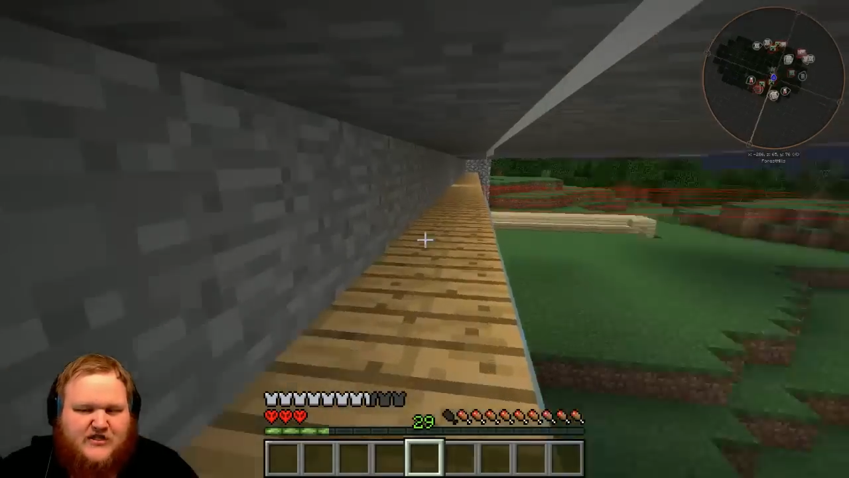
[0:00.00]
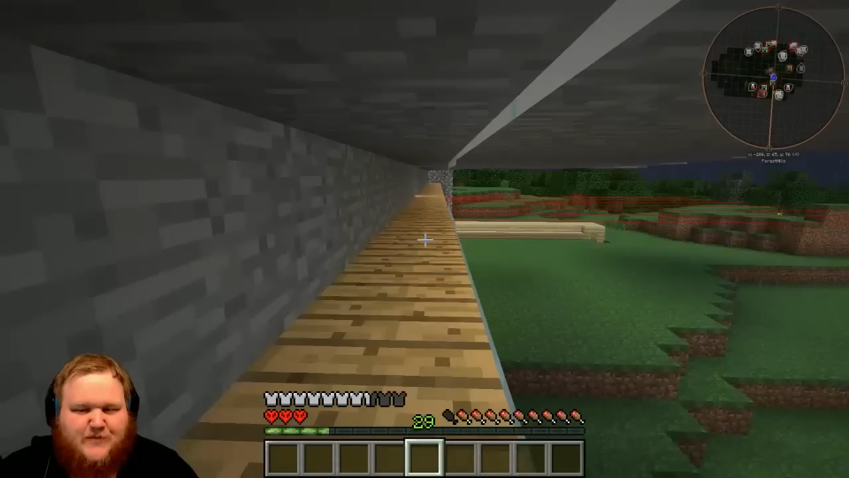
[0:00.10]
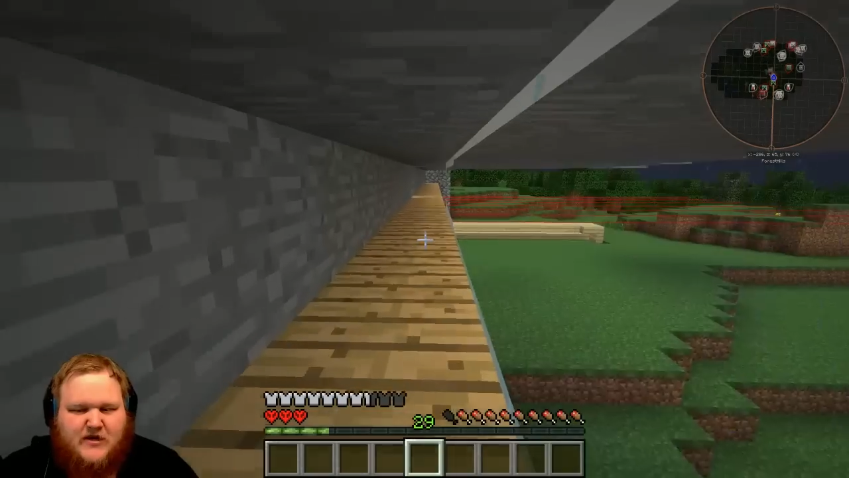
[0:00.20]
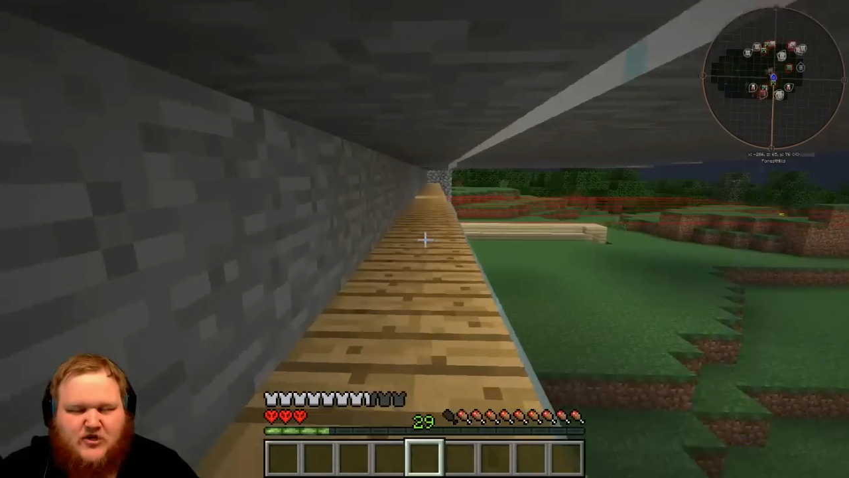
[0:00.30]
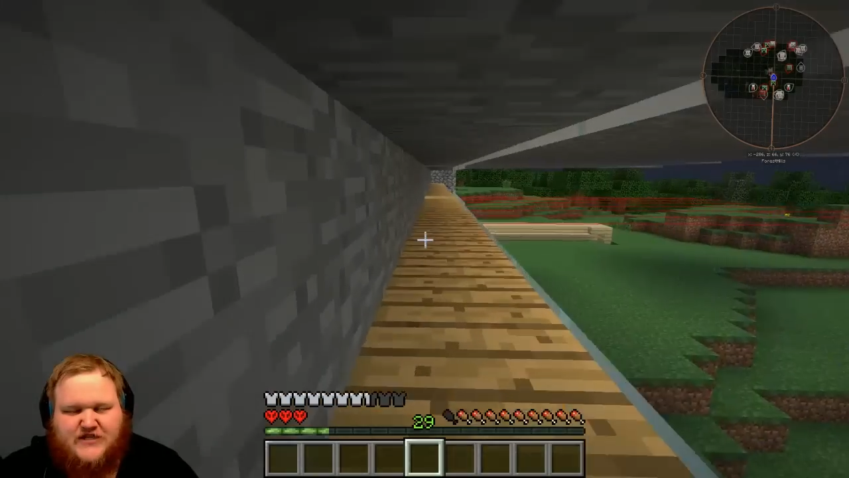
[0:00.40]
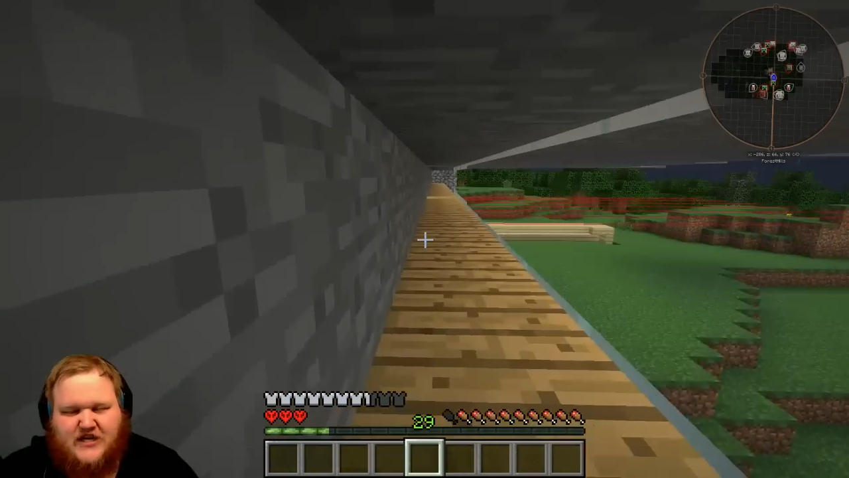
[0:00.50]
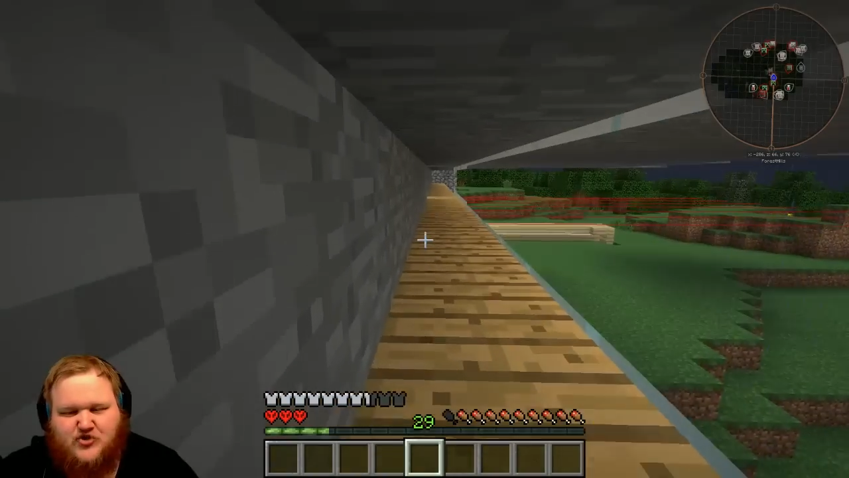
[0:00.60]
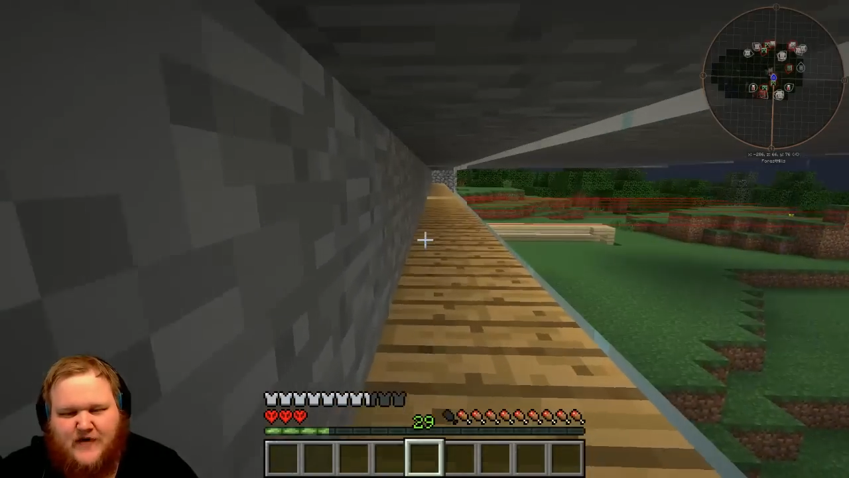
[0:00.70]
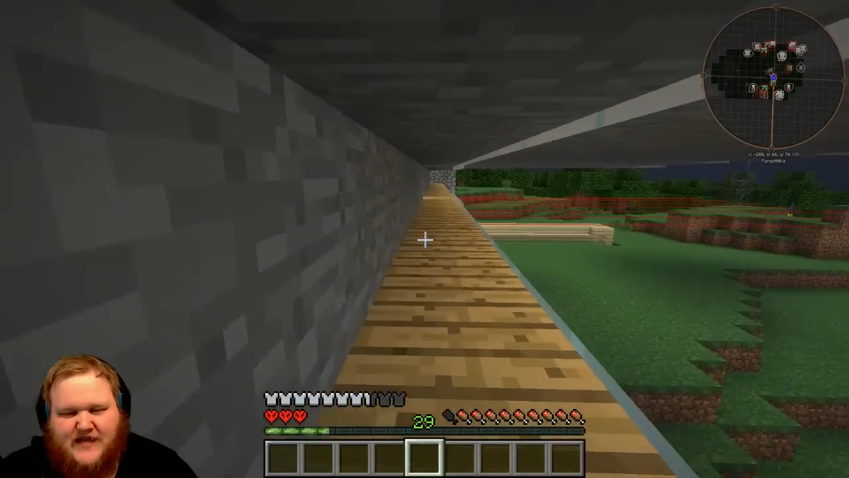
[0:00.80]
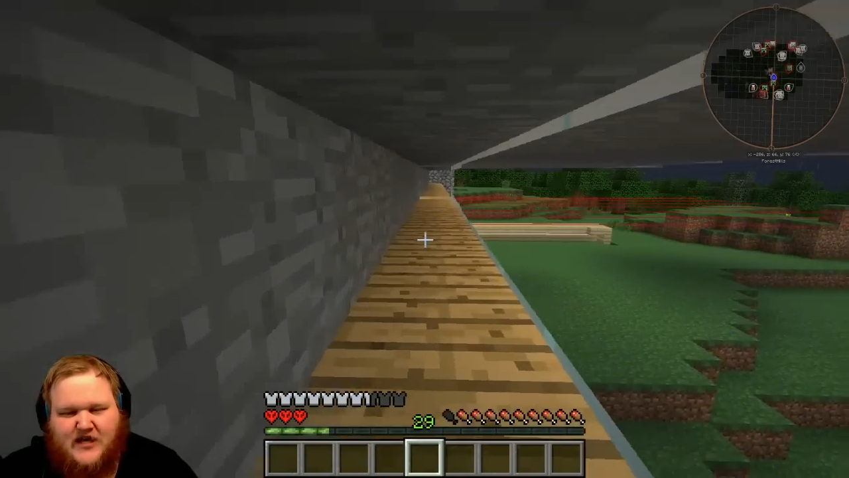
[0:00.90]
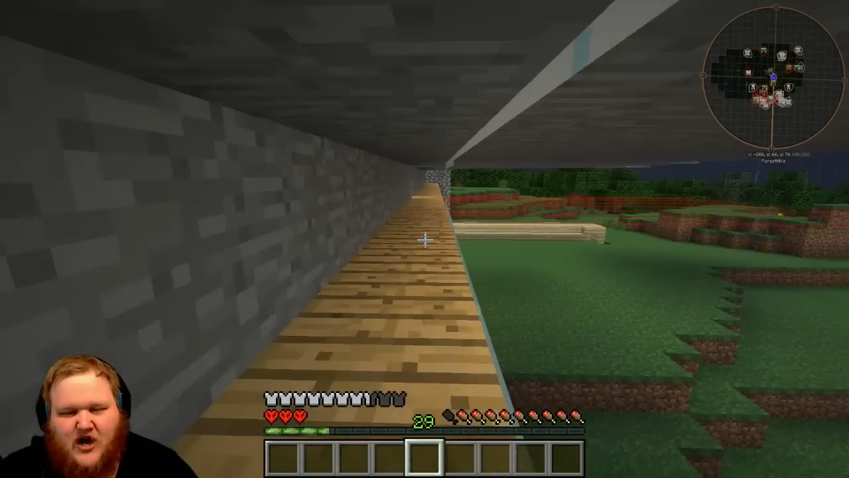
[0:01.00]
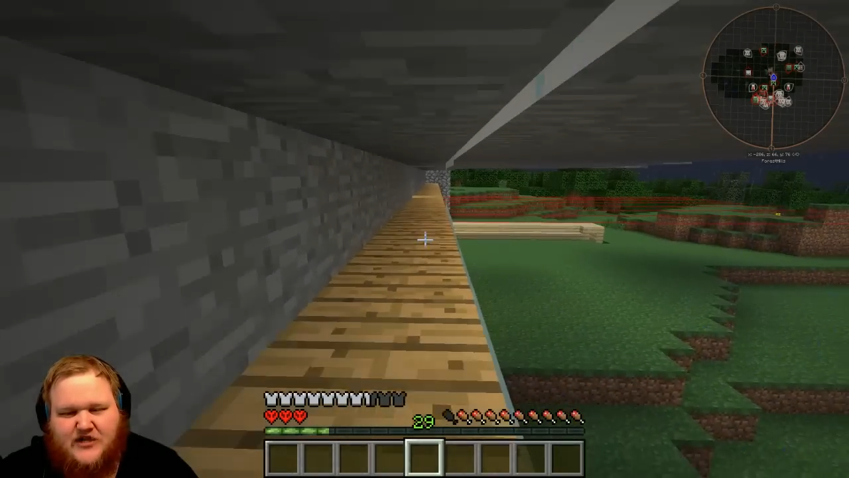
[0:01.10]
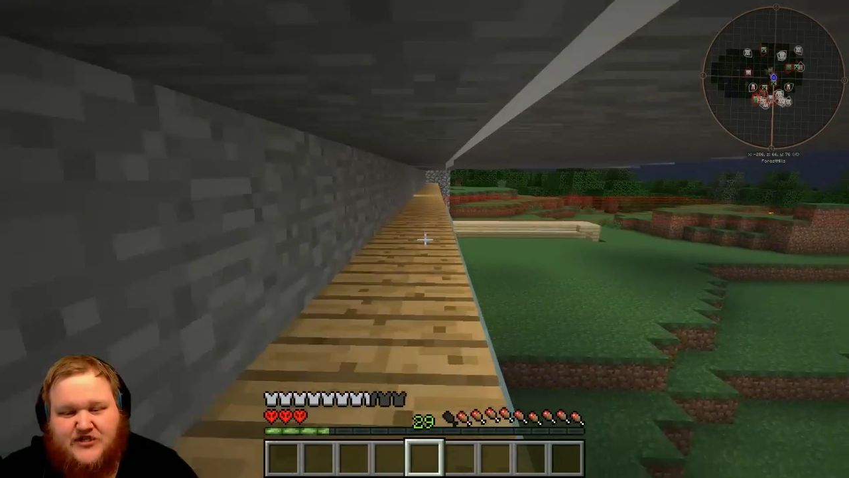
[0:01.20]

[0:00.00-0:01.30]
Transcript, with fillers: but sentry guns.